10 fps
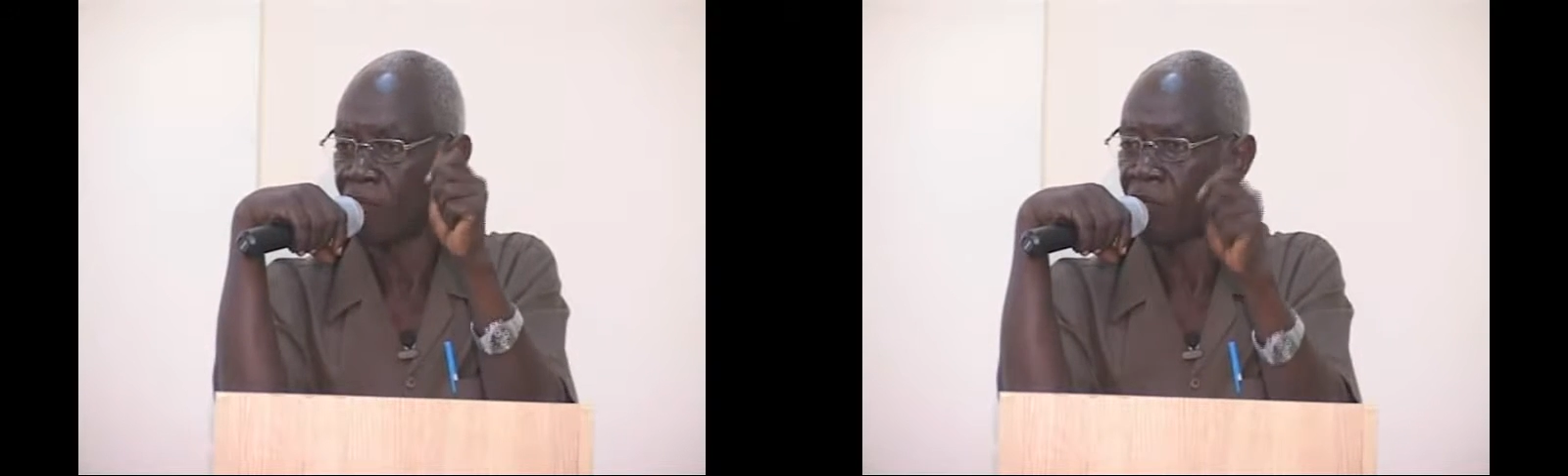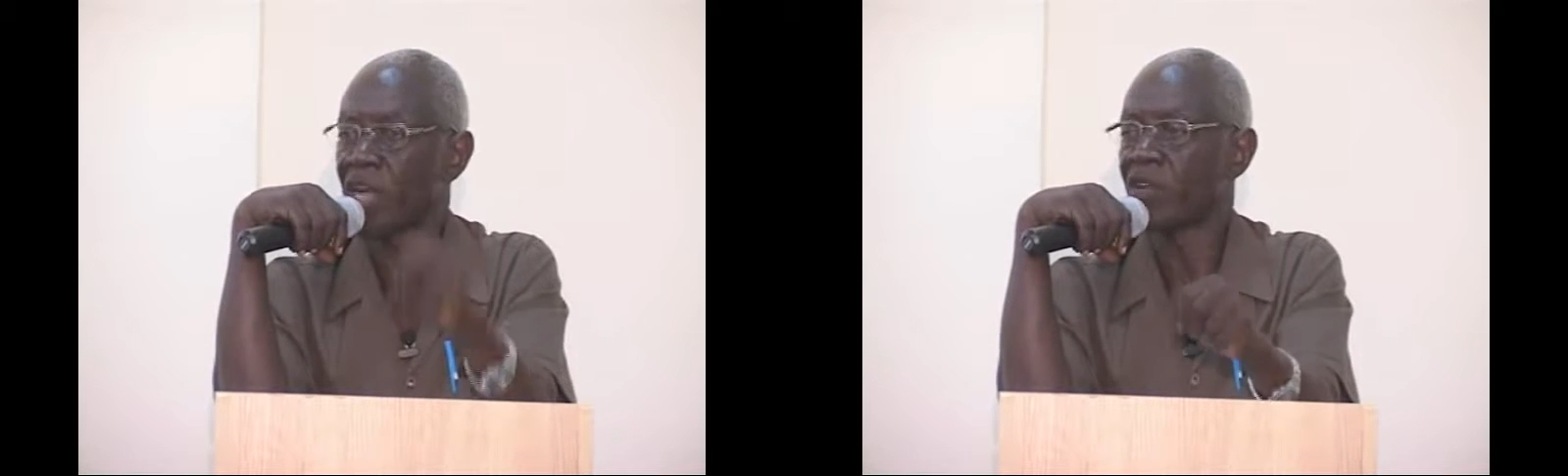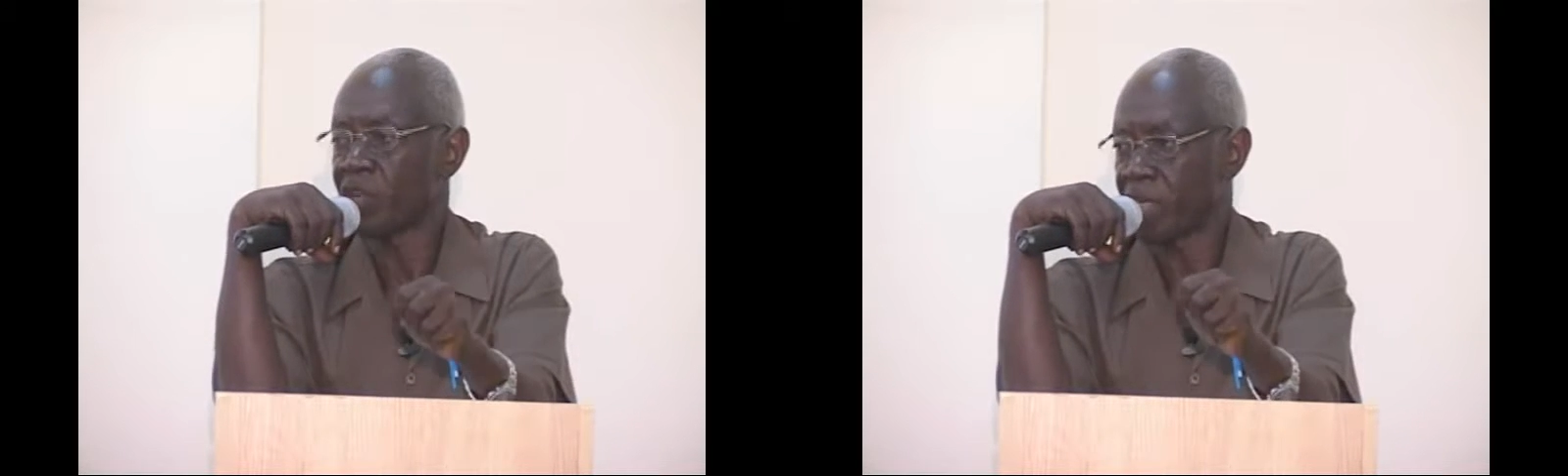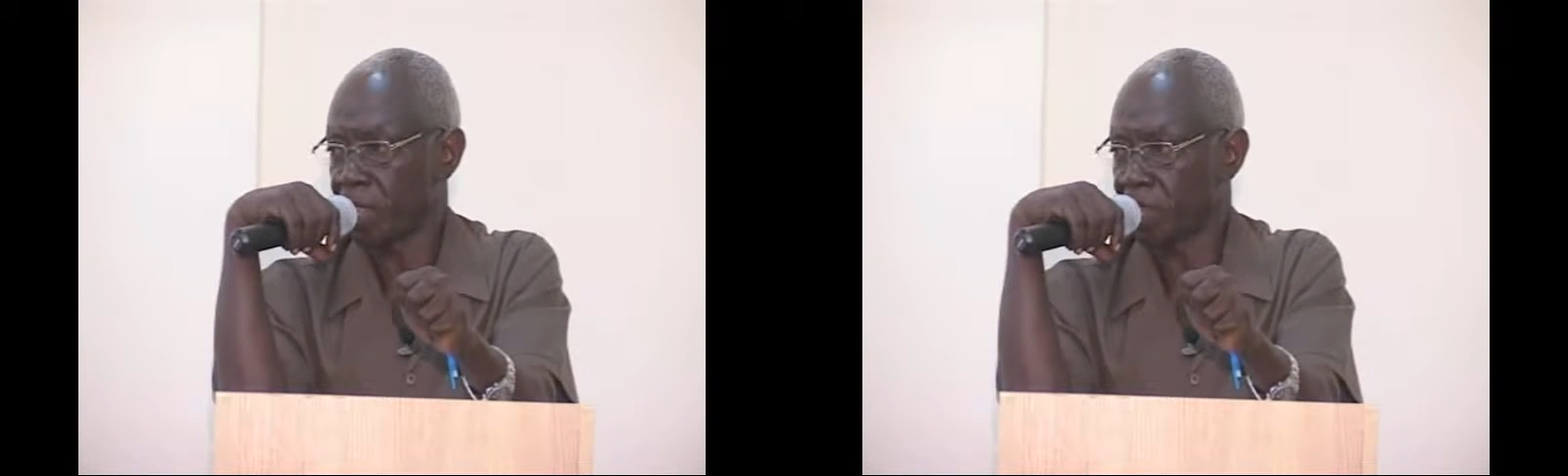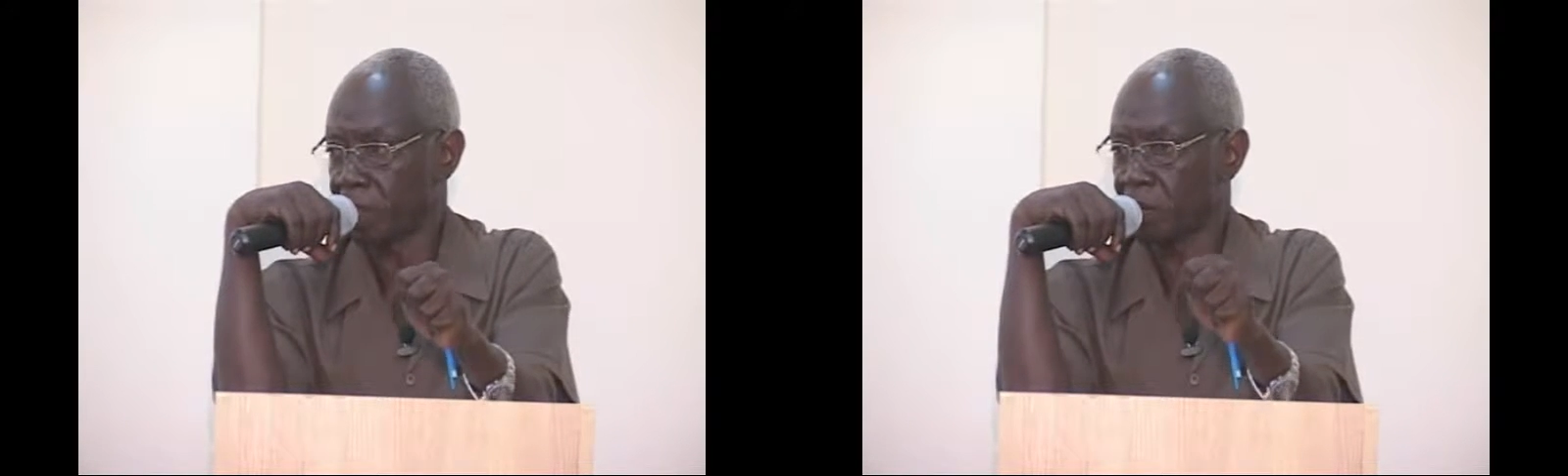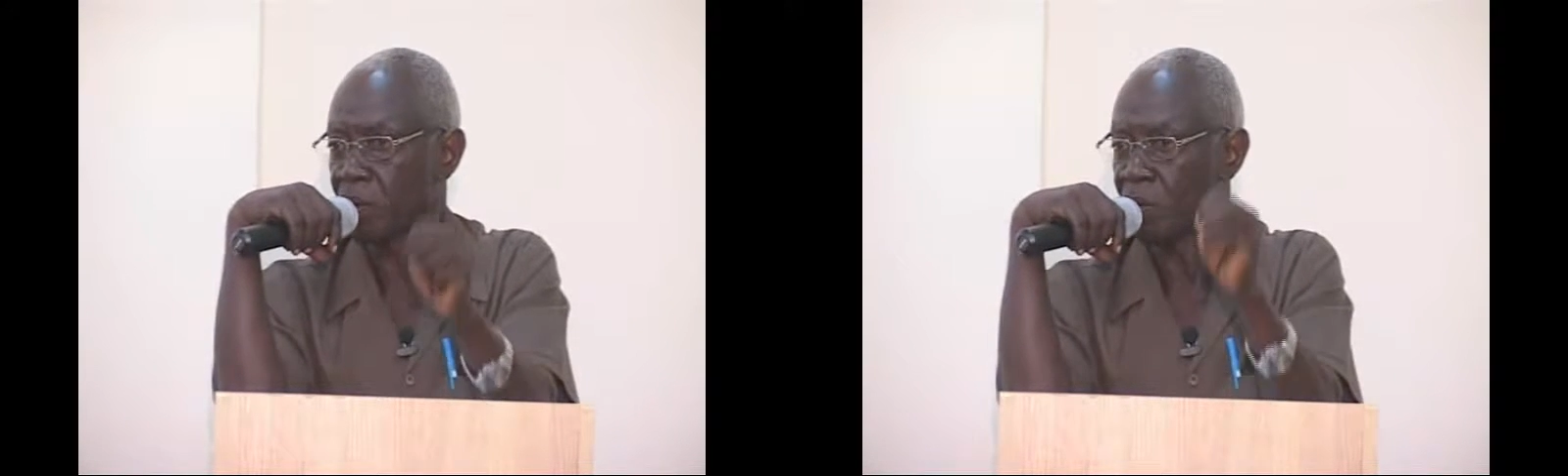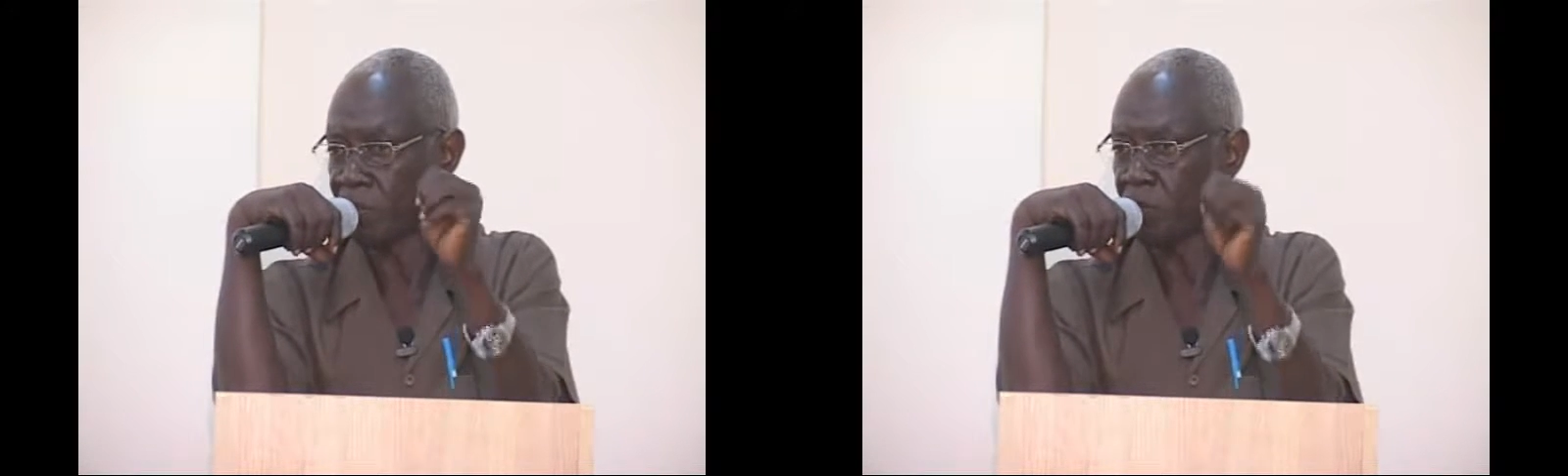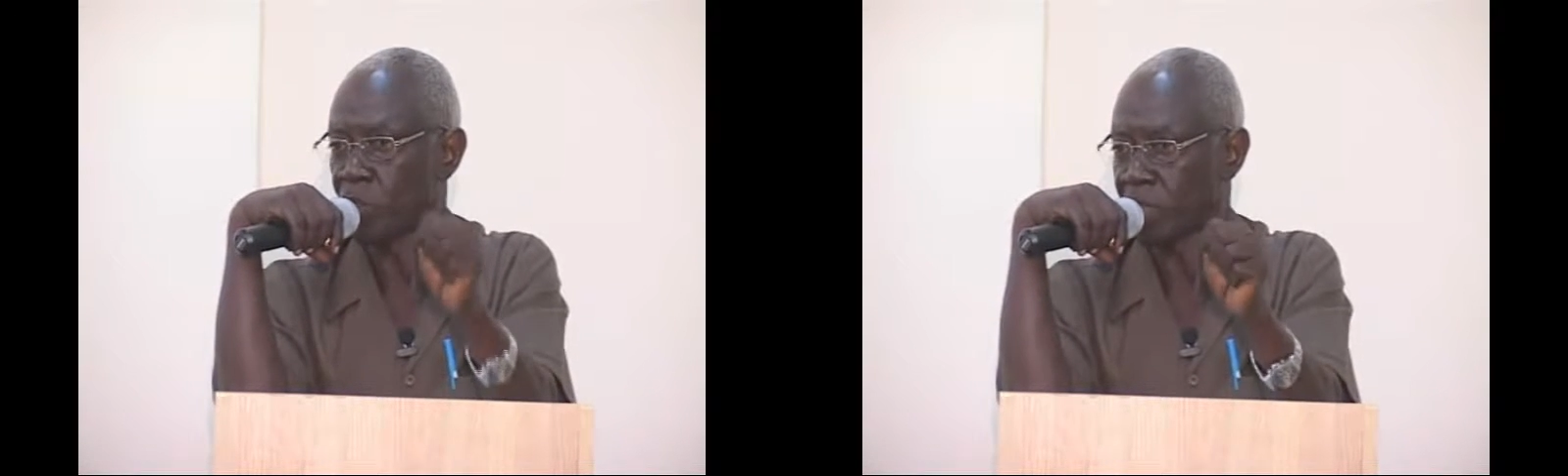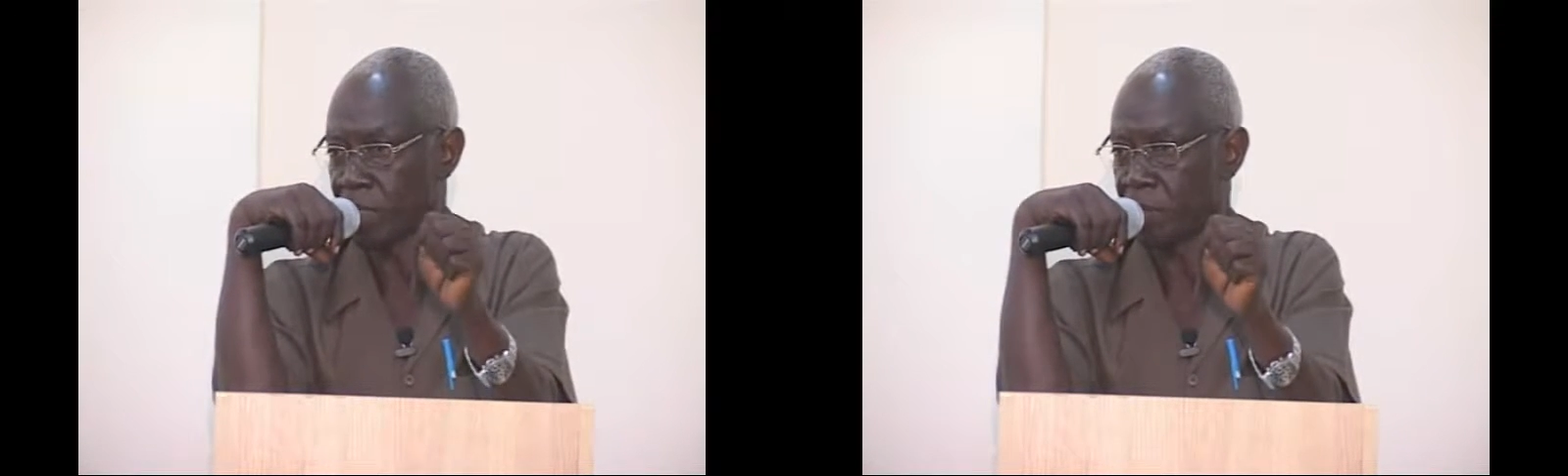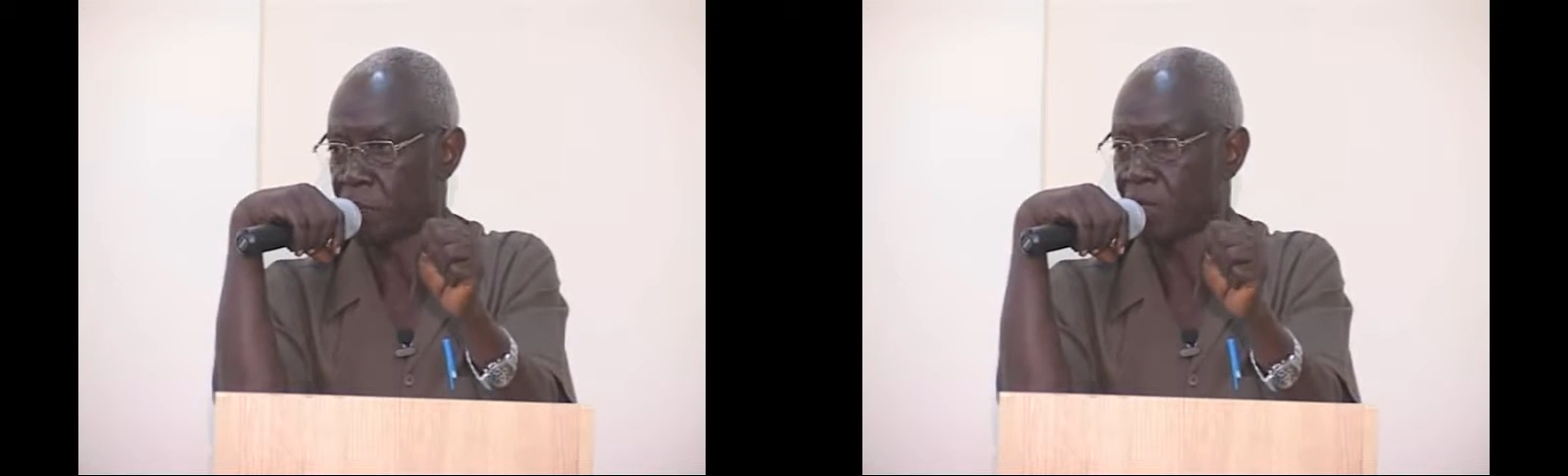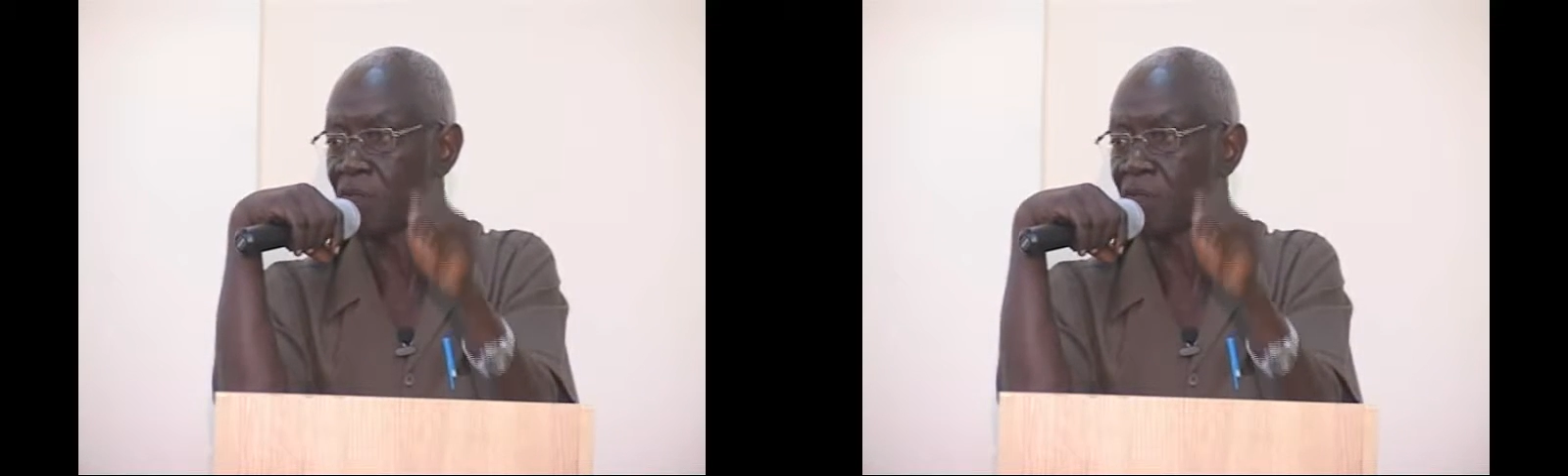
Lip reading: verification of the voter. We